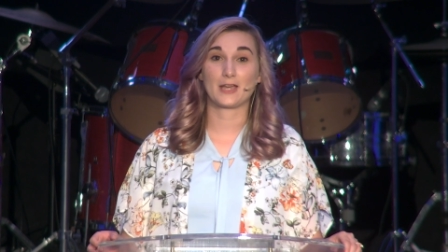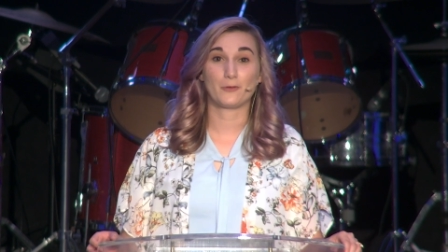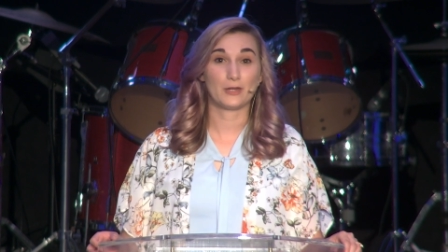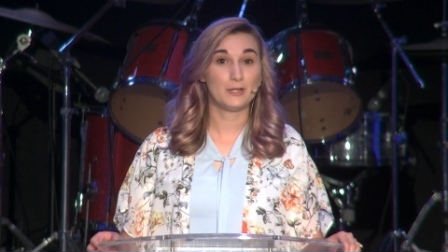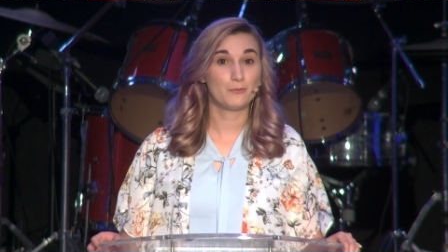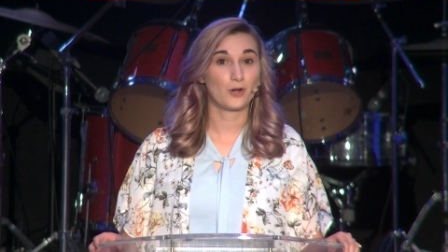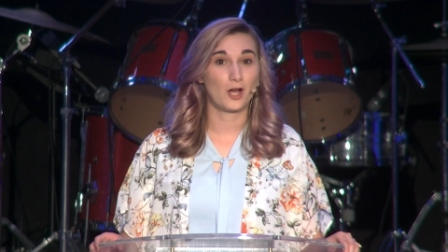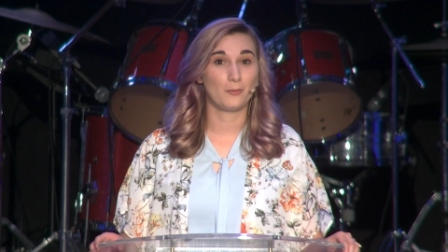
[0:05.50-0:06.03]

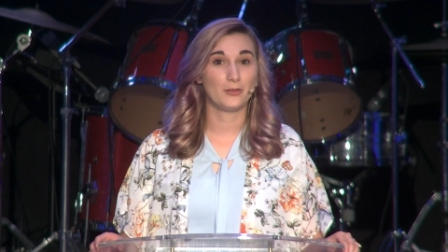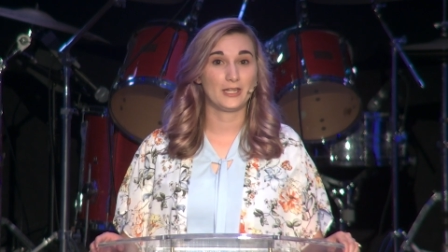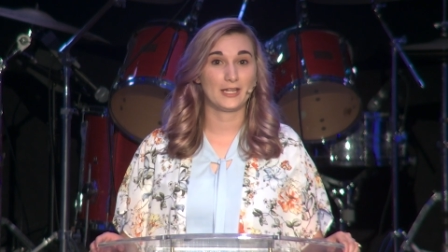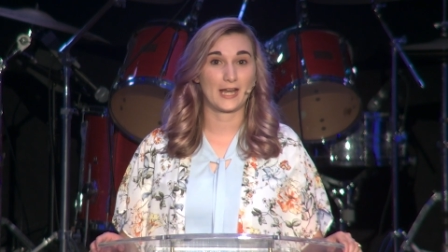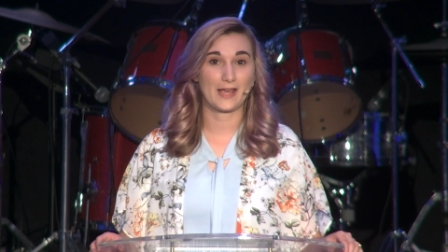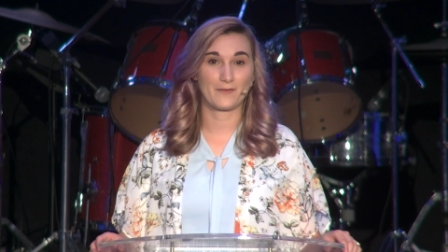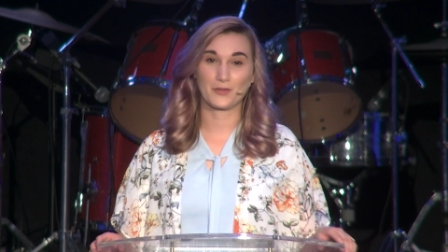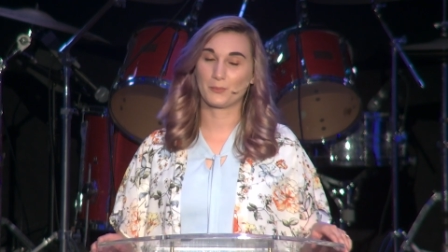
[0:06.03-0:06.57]
Irene Bromley,
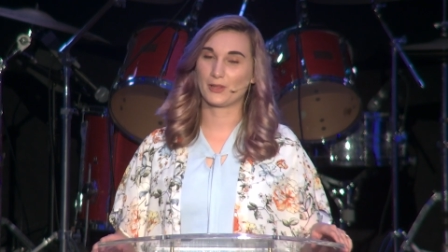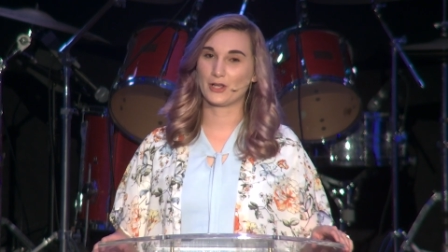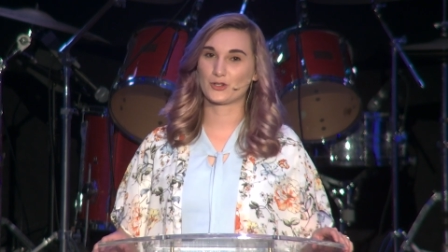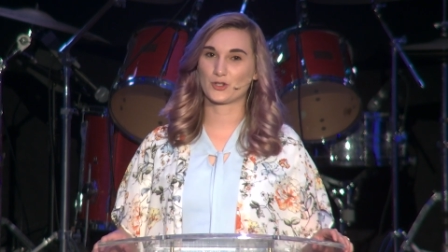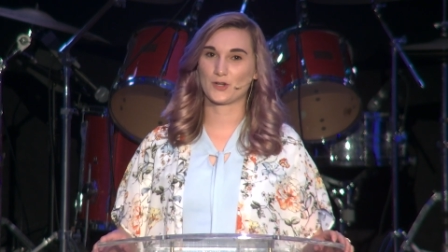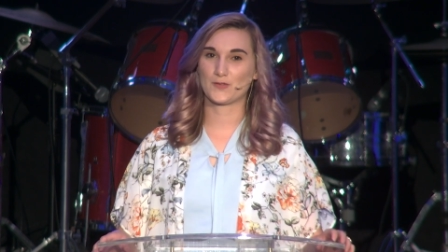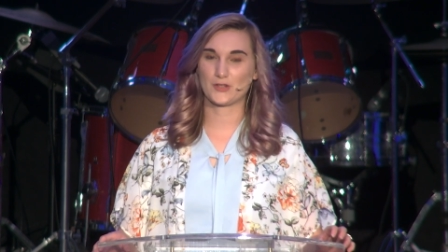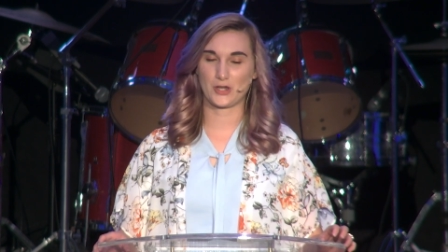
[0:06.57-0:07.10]
and I have the
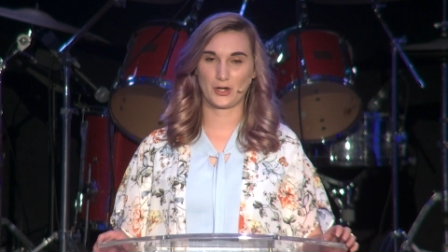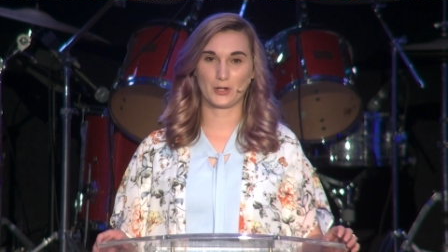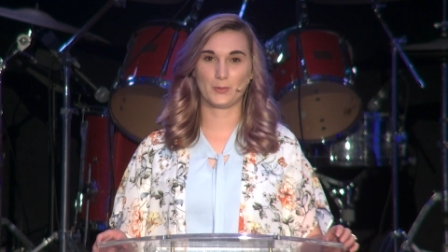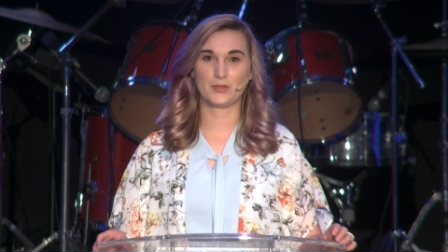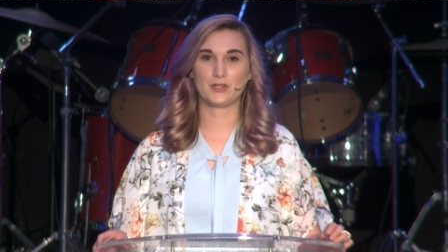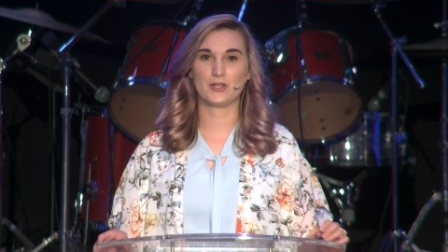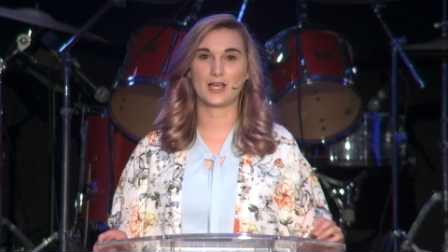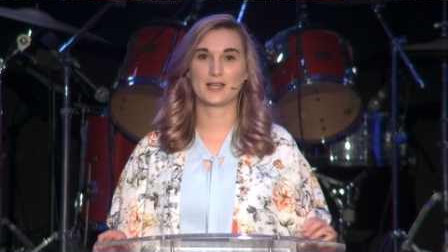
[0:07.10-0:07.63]
pleasure of sharing
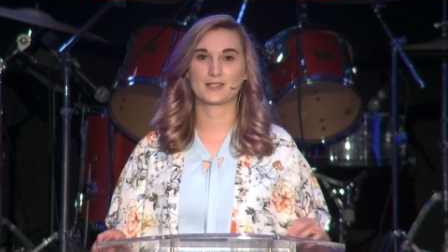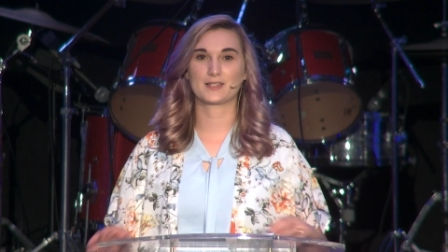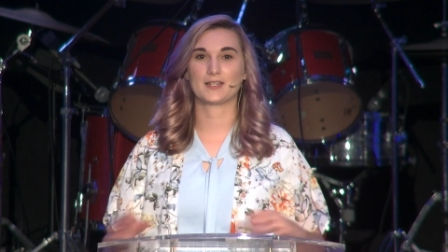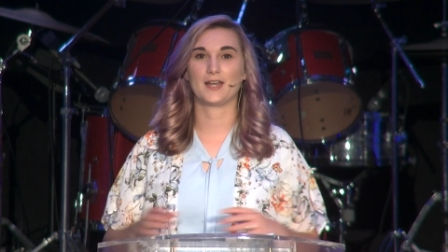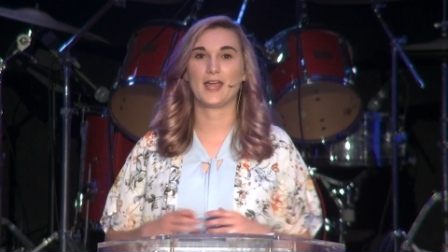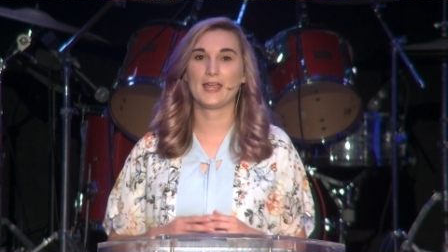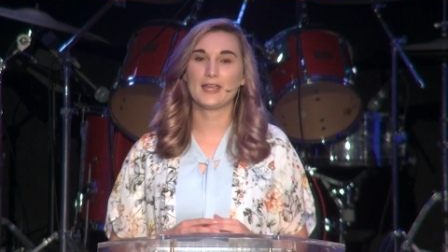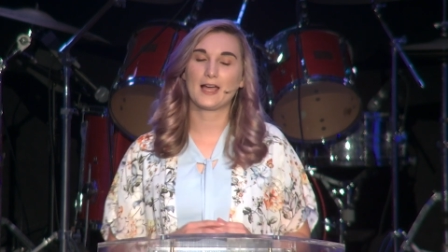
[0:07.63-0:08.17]
with you guys
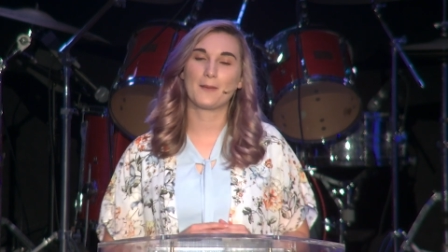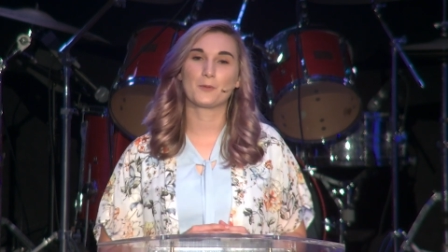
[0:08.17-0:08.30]
tonight.